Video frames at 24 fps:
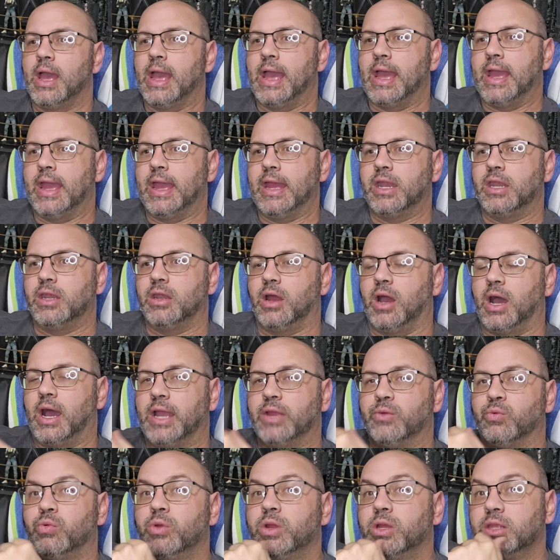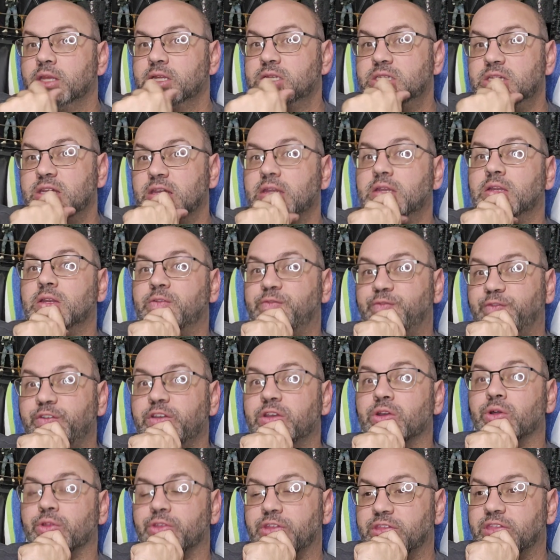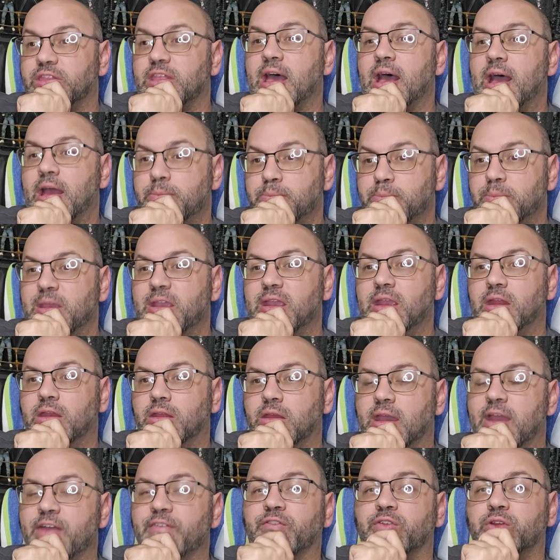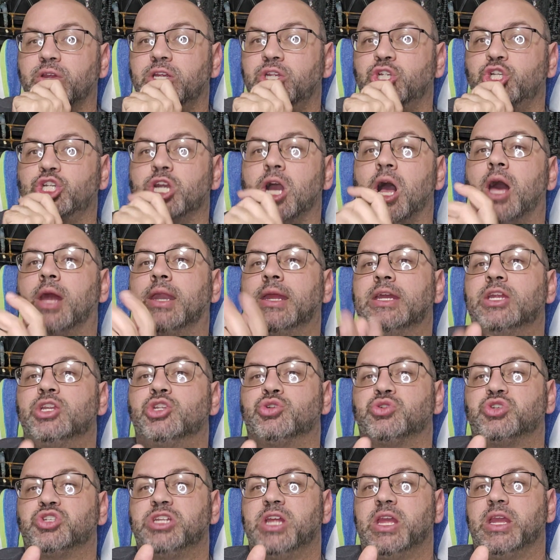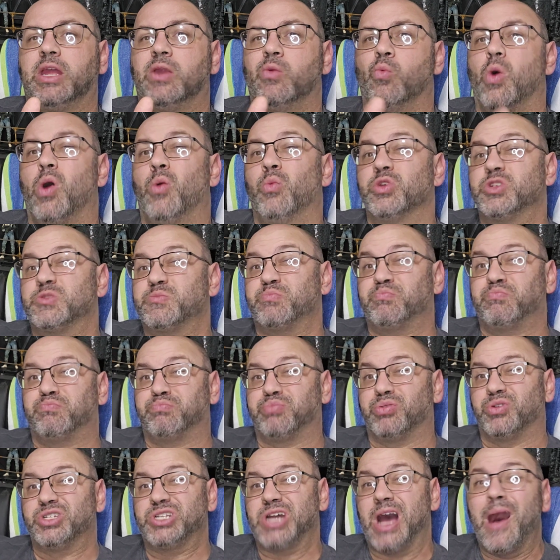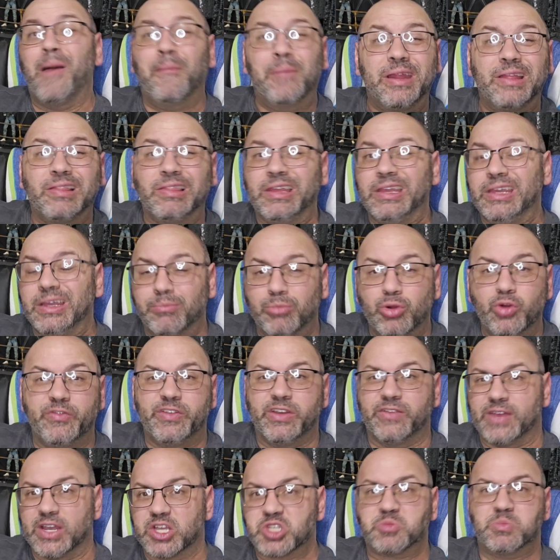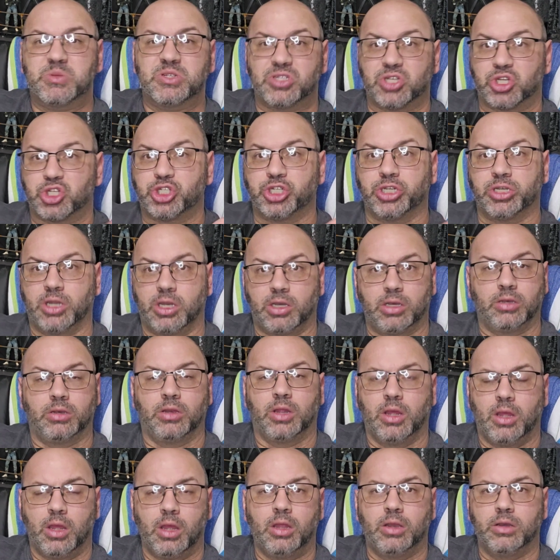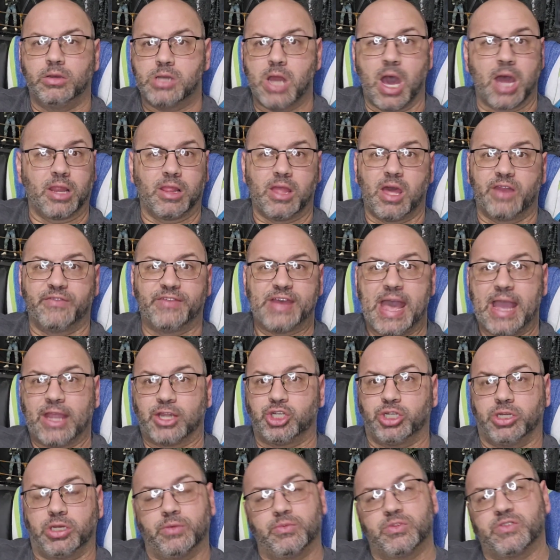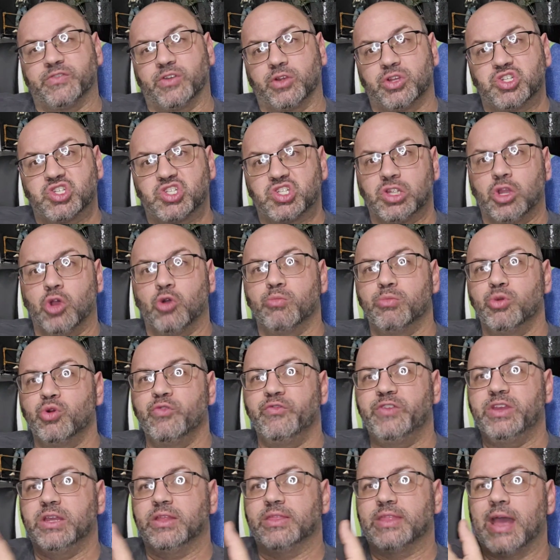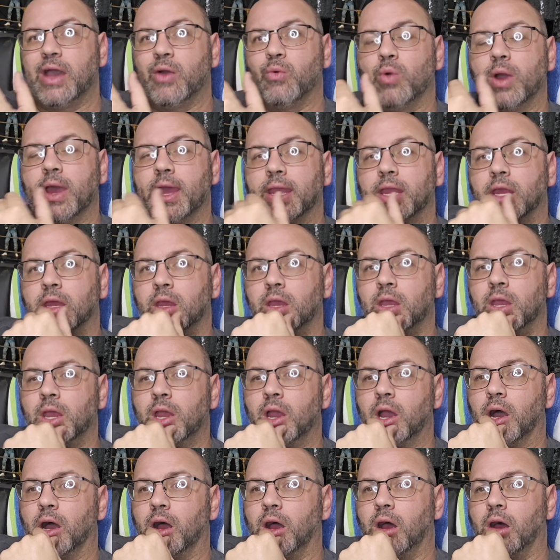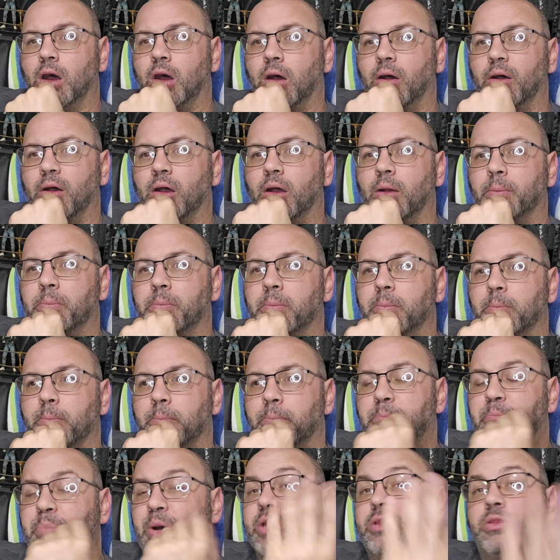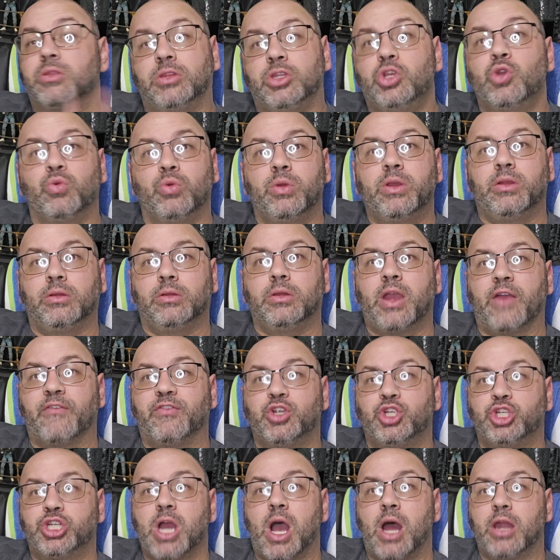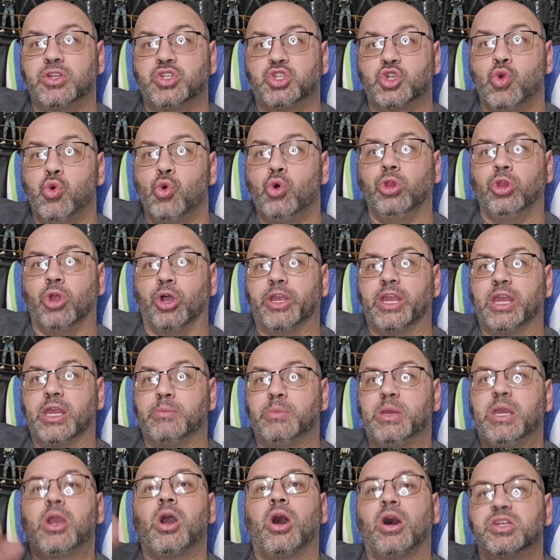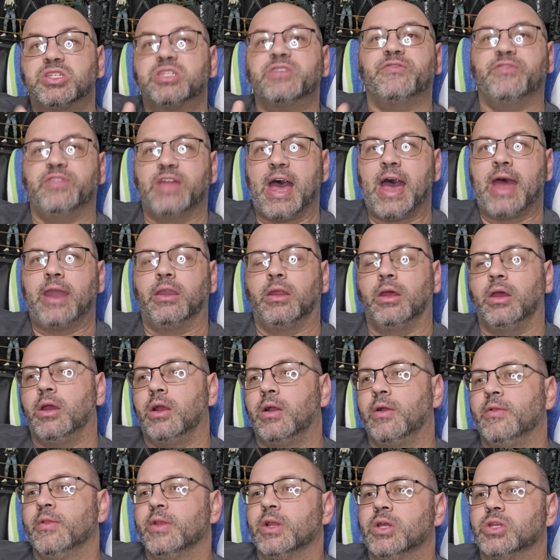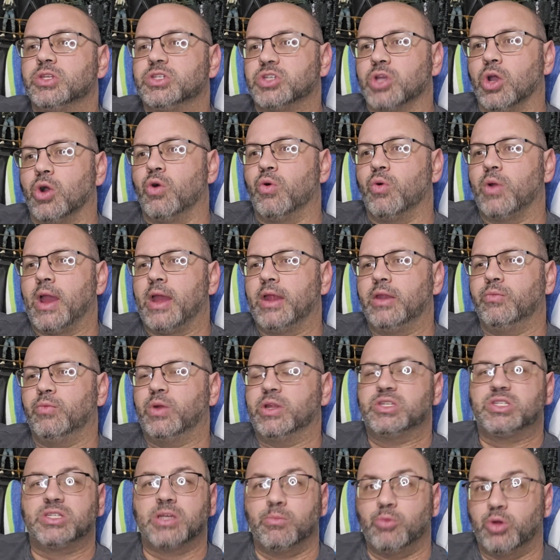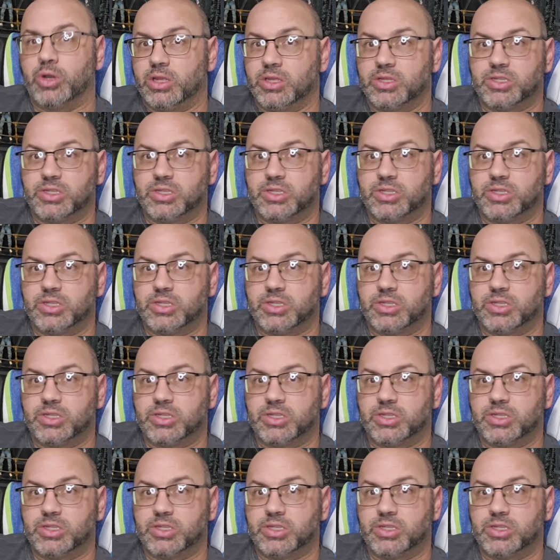And I really did feel that made every shot interesting in what was predominantly a movie of exposition and not a lot of action. It was a very slow movie in that way. But every shot is cool looking because of that. So, and when someone